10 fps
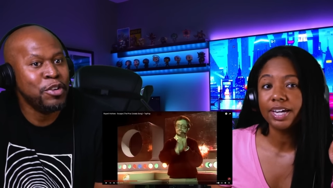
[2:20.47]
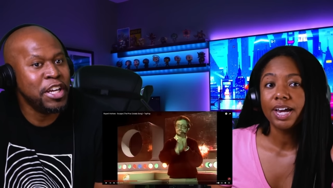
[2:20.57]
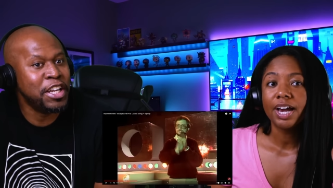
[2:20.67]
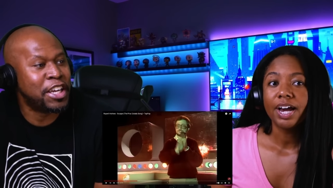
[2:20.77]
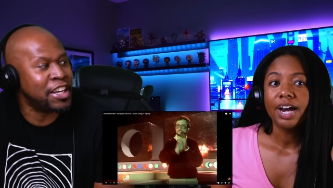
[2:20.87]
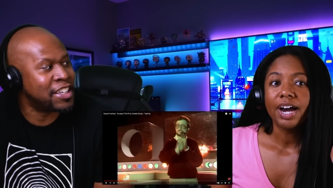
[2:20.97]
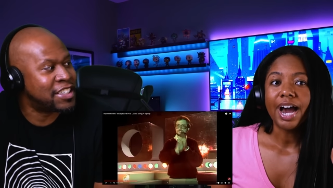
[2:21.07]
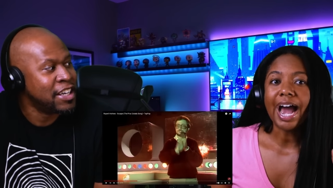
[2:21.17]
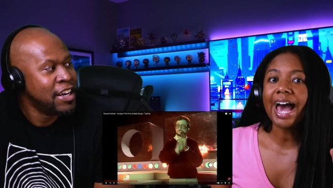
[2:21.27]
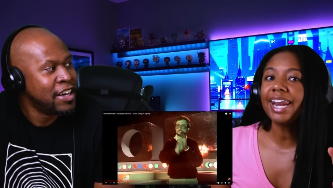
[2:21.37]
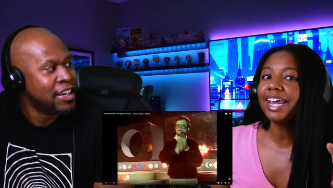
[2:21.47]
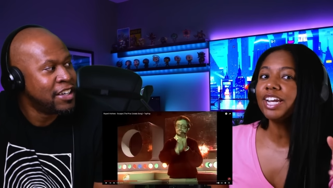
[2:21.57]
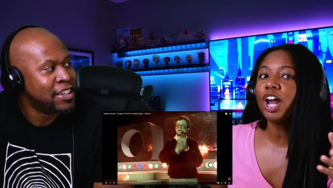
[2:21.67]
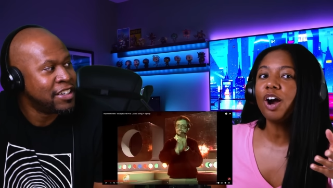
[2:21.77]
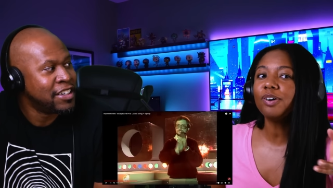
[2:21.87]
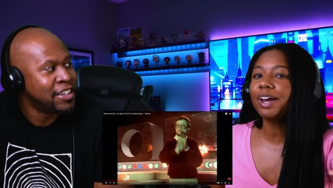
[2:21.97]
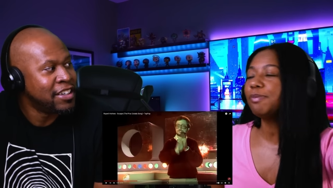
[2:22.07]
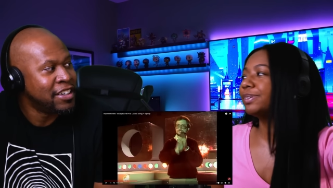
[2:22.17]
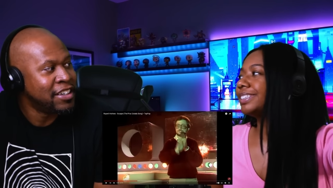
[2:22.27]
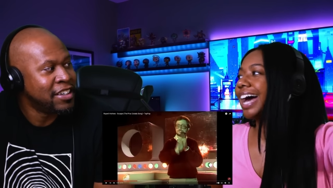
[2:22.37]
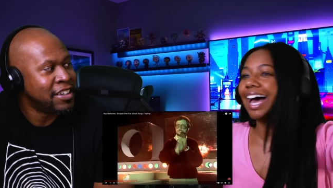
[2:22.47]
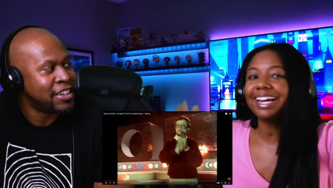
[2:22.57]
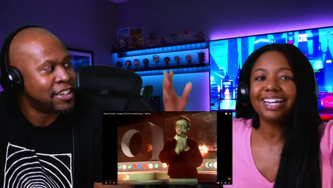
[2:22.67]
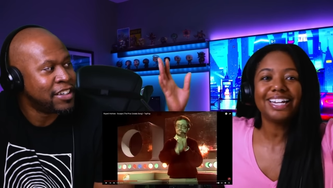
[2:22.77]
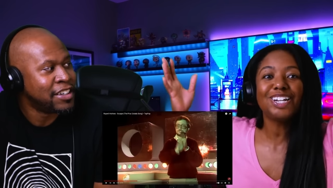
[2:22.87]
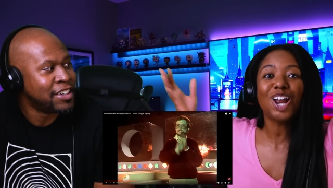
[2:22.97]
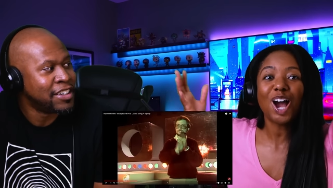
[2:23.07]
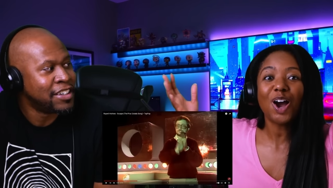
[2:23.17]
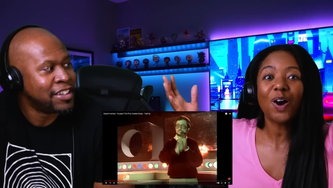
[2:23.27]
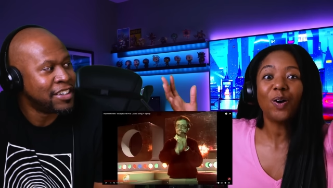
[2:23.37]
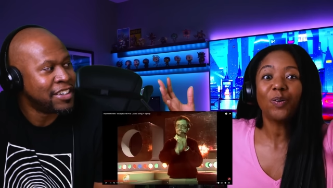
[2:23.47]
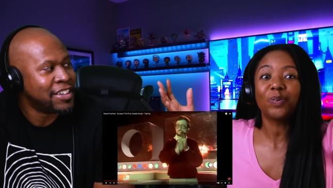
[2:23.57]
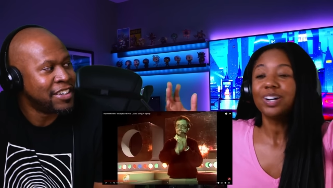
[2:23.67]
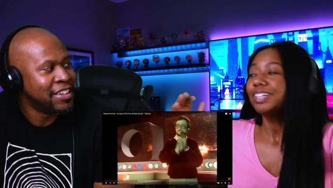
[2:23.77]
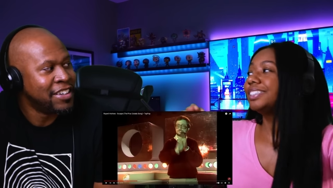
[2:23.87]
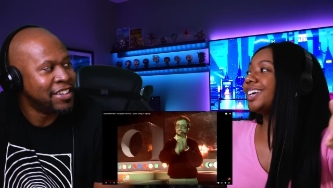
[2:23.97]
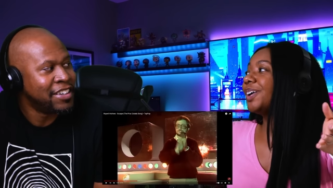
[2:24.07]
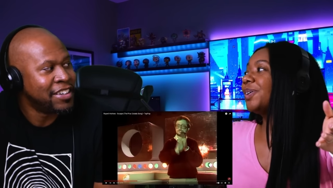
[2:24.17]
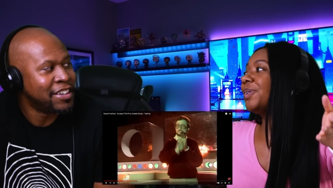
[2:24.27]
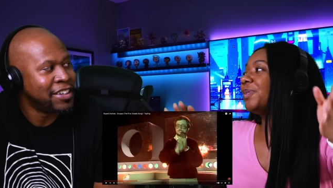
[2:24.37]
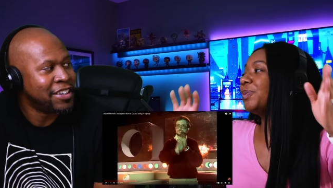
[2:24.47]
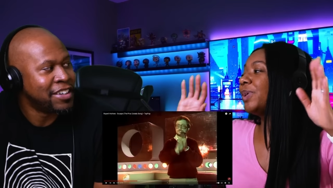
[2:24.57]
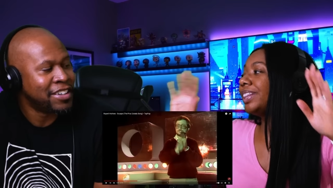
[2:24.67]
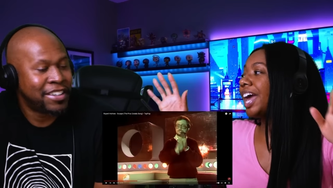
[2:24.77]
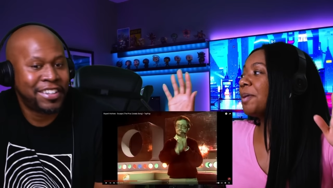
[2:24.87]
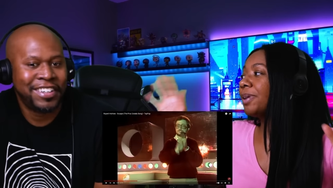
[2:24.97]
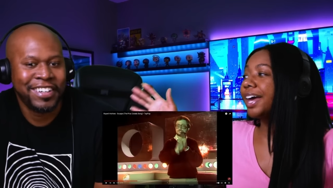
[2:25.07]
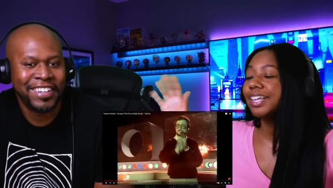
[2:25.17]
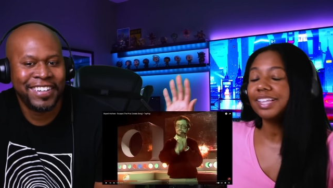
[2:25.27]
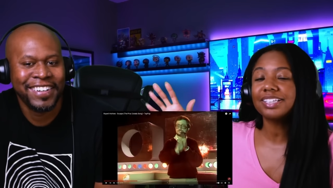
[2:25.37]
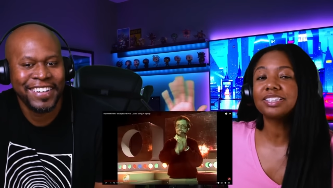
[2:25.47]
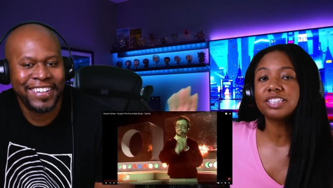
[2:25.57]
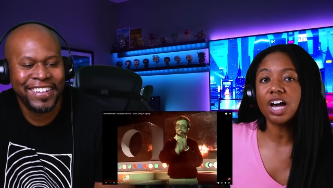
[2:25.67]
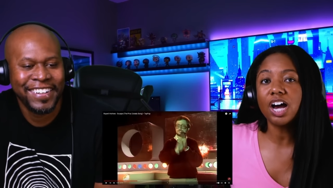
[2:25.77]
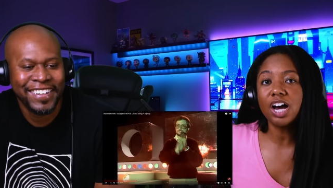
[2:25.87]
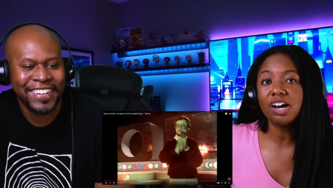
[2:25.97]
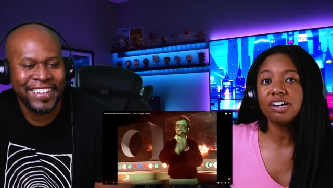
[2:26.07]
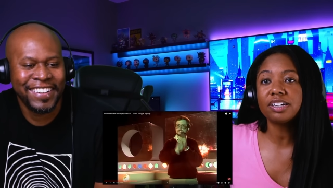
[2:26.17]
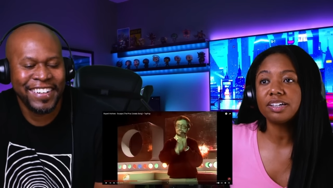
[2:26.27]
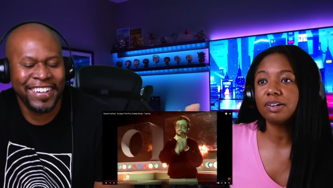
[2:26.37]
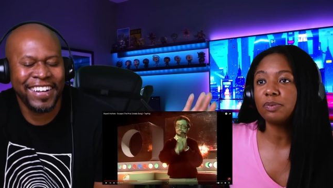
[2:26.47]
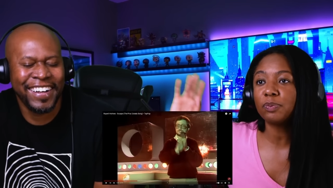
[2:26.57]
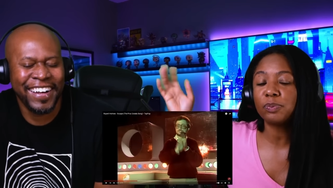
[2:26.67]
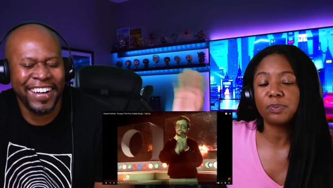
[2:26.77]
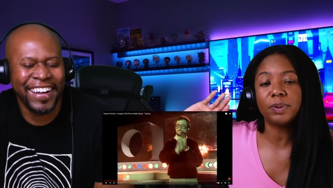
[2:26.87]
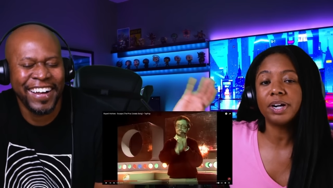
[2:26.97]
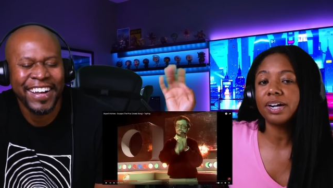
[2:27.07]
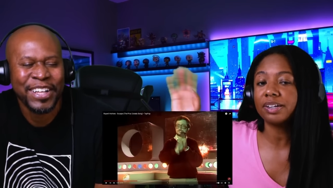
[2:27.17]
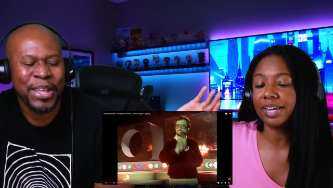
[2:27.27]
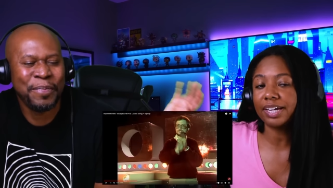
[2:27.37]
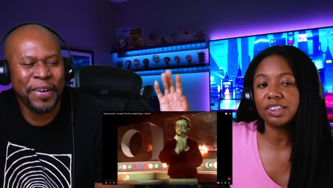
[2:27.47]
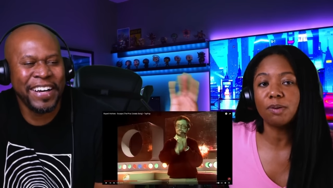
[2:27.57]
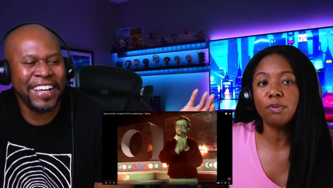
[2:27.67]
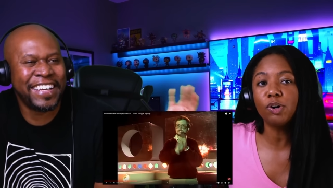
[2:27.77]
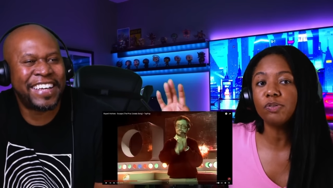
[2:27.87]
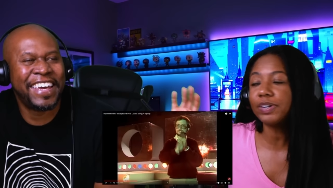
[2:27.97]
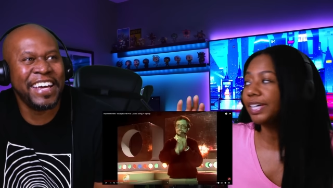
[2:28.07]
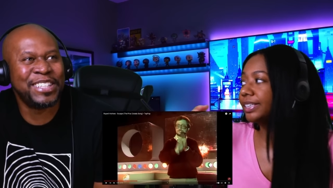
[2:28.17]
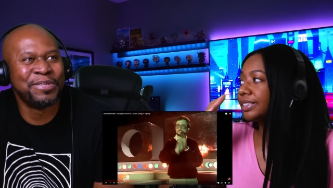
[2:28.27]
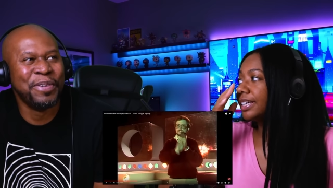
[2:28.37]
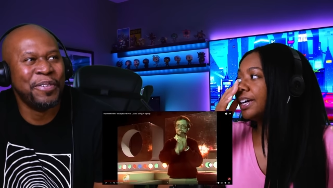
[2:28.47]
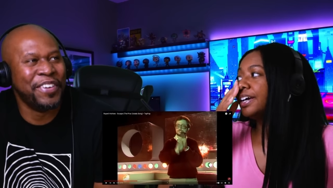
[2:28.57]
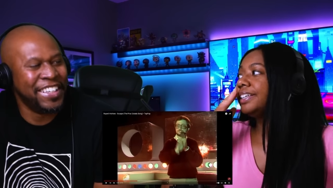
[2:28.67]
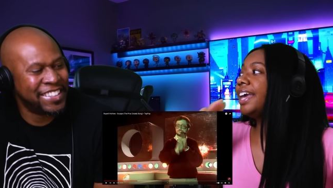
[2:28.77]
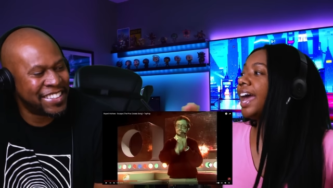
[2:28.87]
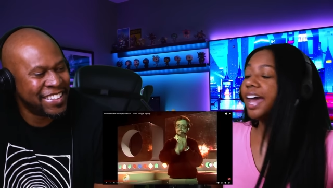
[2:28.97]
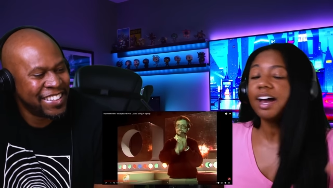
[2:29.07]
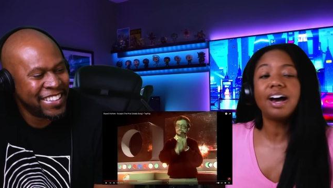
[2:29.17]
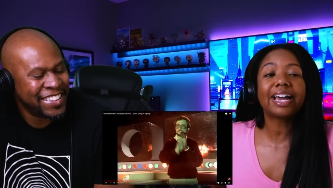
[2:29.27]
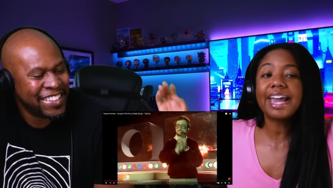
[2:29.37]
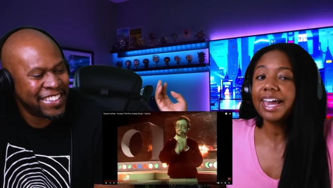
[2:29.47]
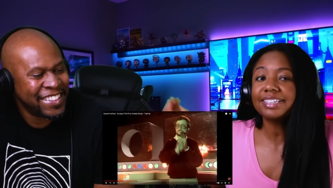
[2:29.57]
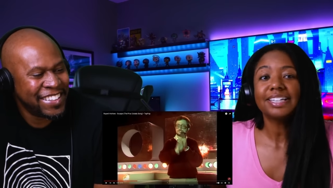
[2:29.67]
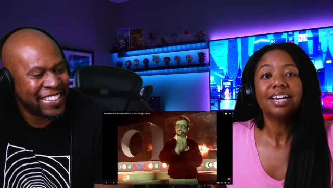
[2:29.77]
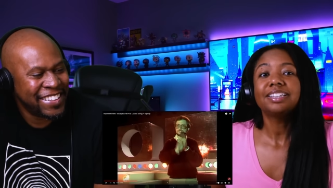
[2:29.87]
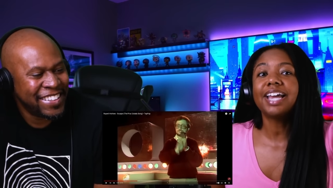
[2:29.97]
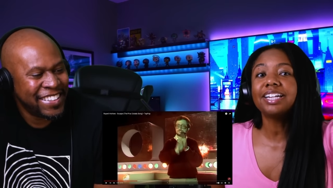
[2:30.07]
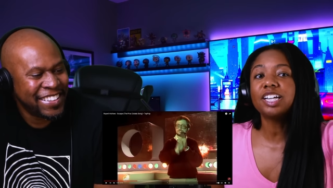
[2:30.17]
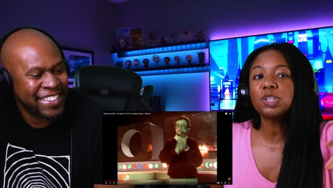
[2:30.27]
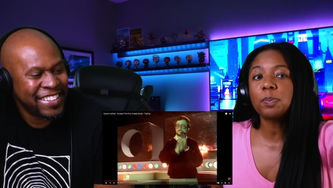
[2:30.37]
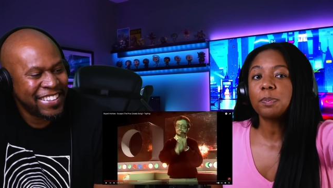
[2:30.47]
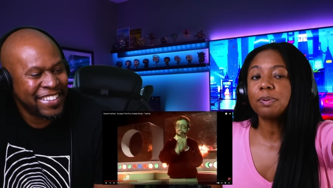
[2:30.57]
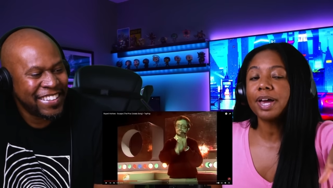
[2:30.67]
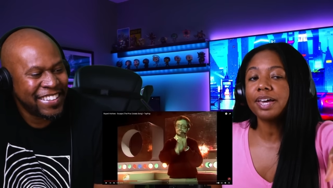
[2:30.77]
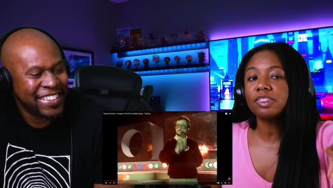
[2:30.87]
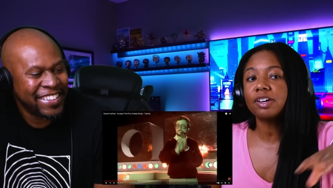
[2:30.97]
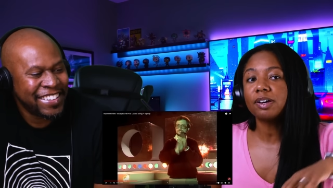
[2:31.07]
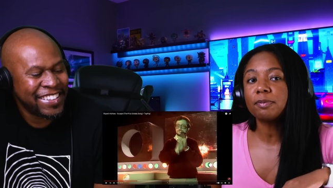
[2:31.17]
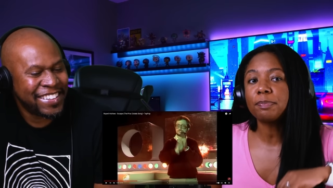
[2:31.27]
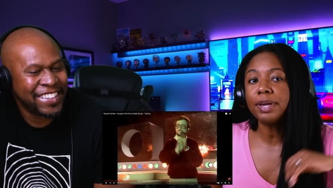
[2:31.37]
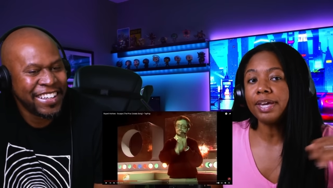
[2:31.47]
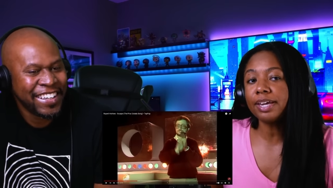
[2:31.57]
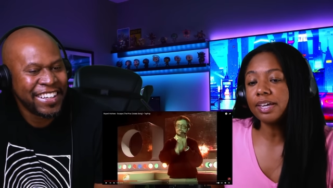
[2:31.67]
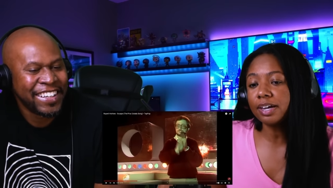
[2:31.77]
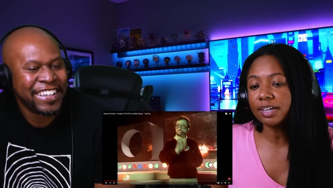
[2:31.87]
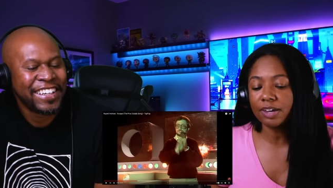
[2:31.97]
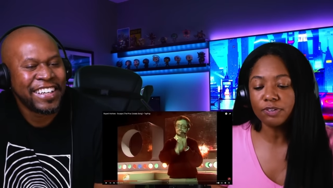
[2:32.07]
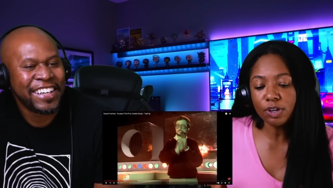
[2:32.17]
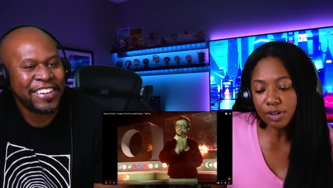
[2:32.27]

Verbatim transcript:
Speaker 1: you need to get it,
Speaker 2: I didn't know that was I didn't know. So when they play this song, where like in the in movies, kids movies, yeah, I guess they just play the pina if